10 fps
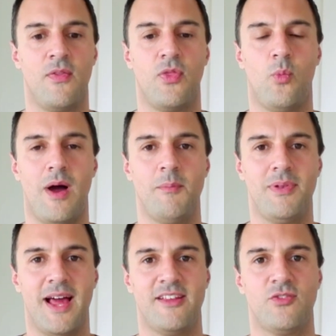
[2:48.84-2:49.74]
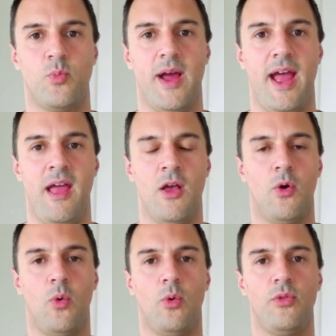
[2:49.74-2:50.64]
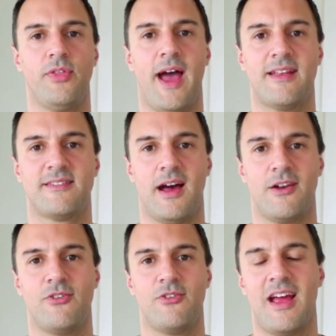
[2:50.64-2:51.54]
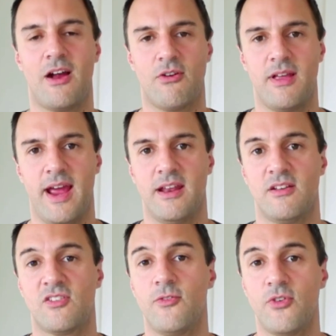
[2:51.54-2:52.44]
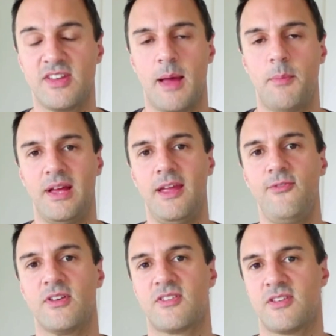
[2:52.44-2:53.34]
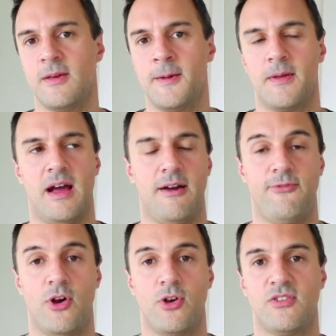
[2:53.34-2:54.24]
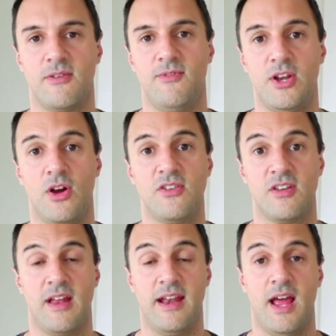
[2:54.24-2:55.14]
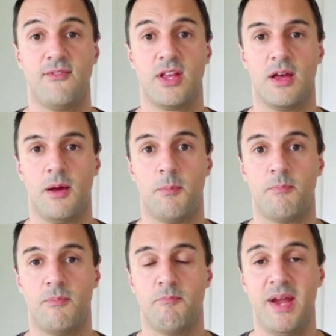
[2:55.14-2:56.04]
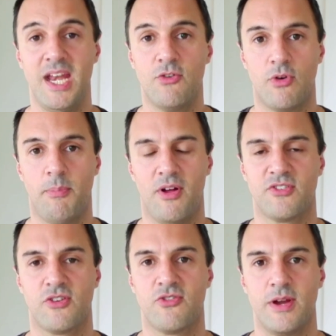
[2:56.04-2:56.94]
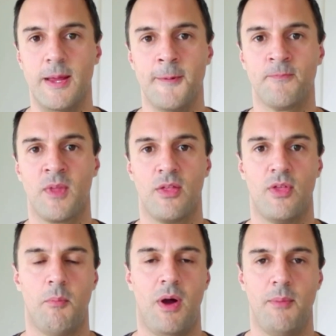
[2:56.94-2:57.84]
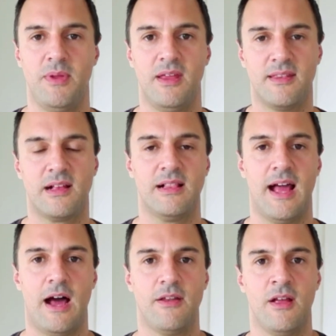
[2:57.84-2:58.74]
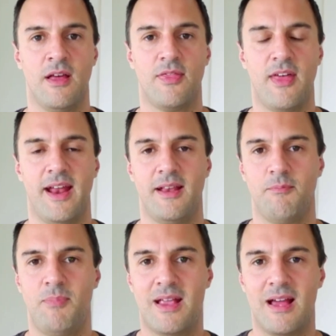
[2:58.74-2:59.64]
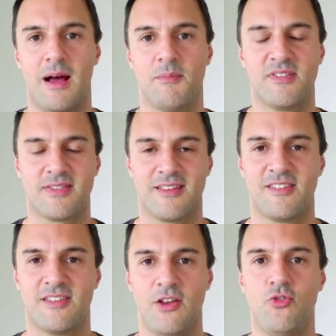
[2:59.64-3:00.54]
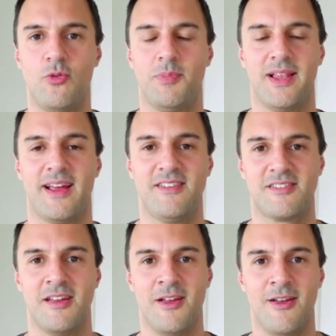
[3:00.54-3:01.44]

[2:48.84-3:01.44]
the one place where all that data is aggregated. So for example, if it's photos and videos and having a media repository that might be in the cloud, that becomes the central place